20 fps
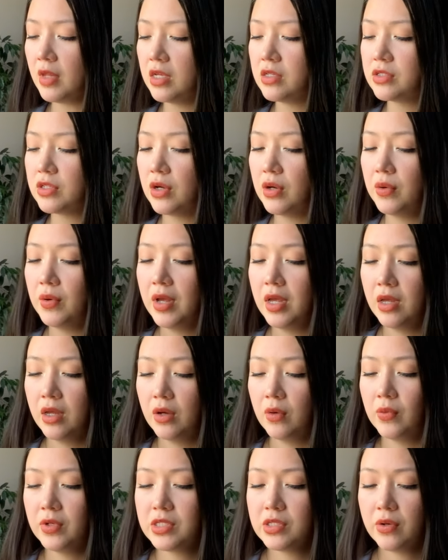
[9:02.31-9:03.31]
So
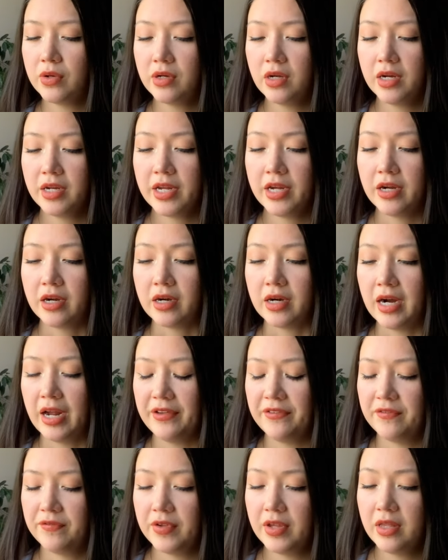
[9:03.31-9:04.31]
what's going on here?
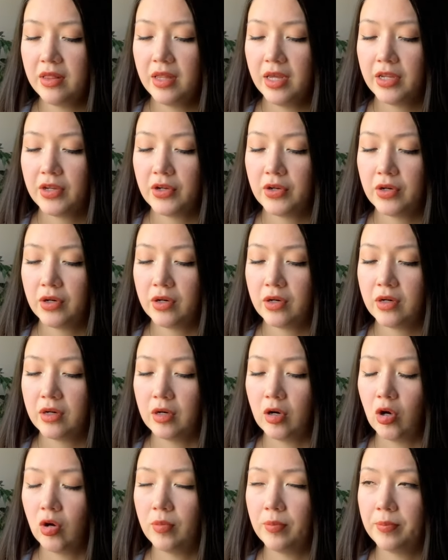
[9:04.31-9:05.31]
I feel like
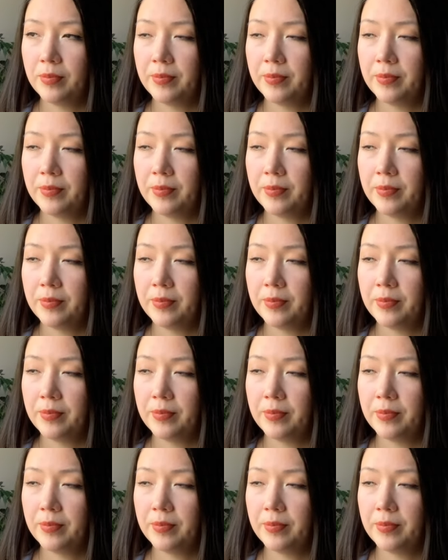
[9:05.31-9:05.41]
you're